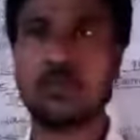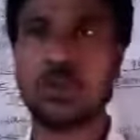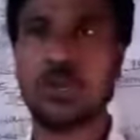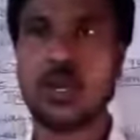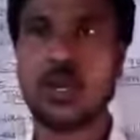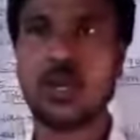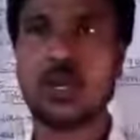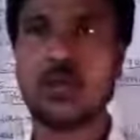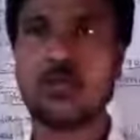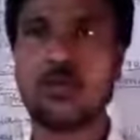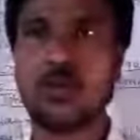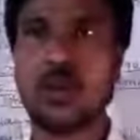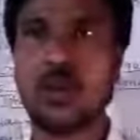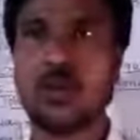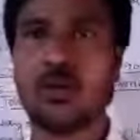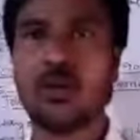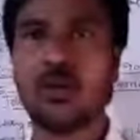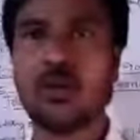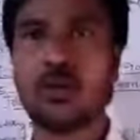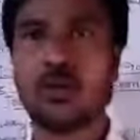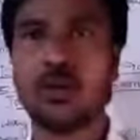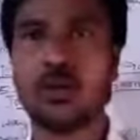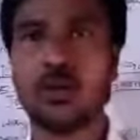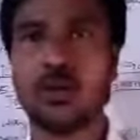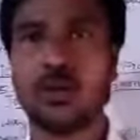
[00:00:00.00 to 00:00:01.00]
Black
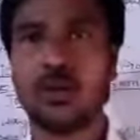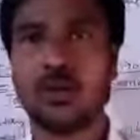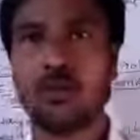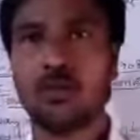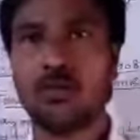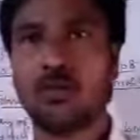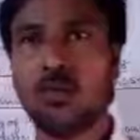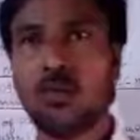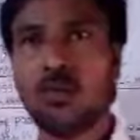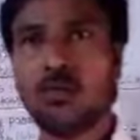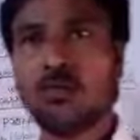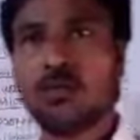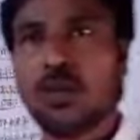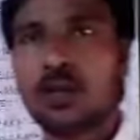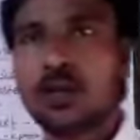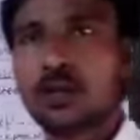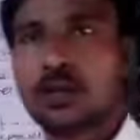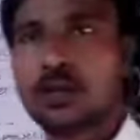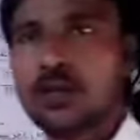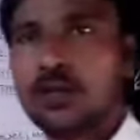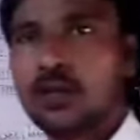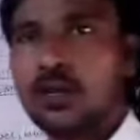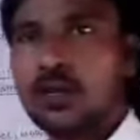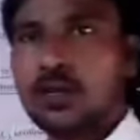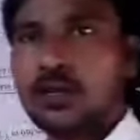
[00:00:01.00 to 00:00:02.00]
Power movement.
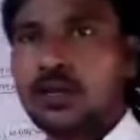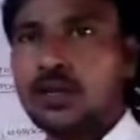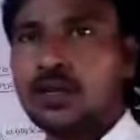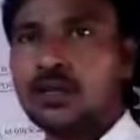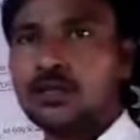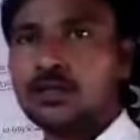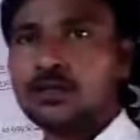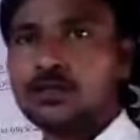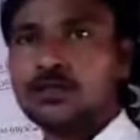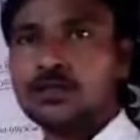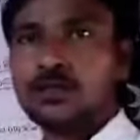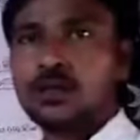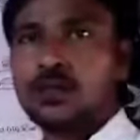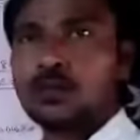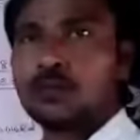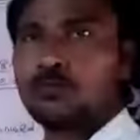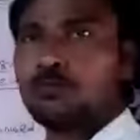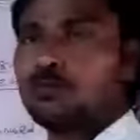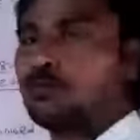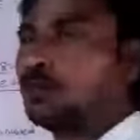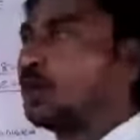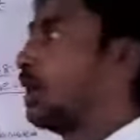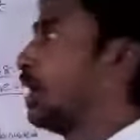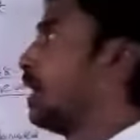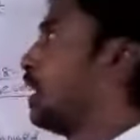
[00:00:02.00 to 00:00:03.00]
Now,
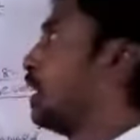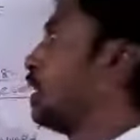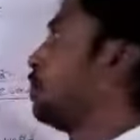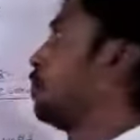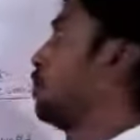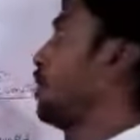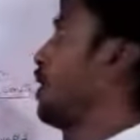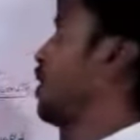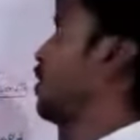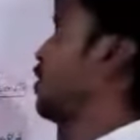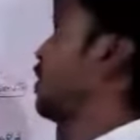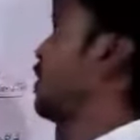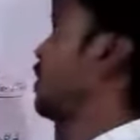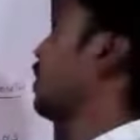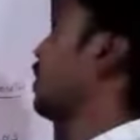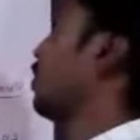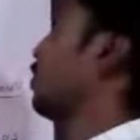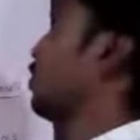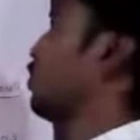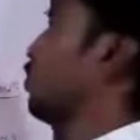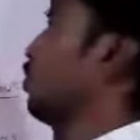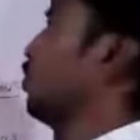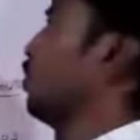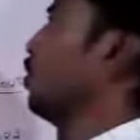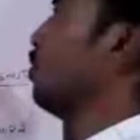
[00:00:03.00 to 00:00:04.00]
Black Power
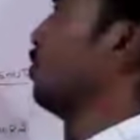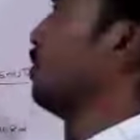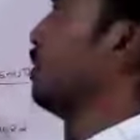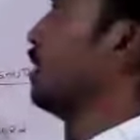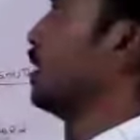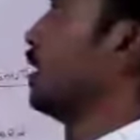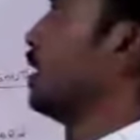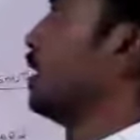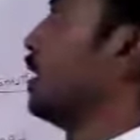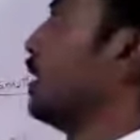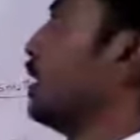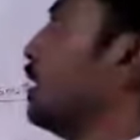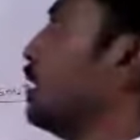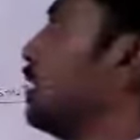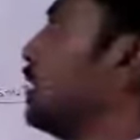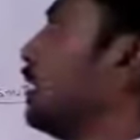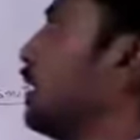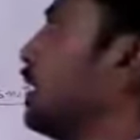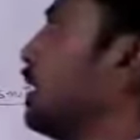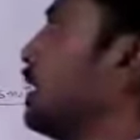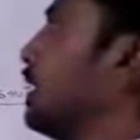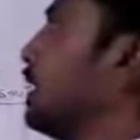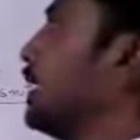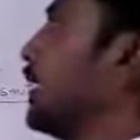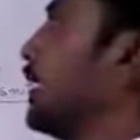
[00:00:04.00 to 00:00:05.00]
movement
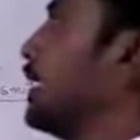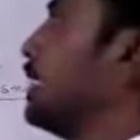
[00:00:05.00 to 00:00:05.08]
in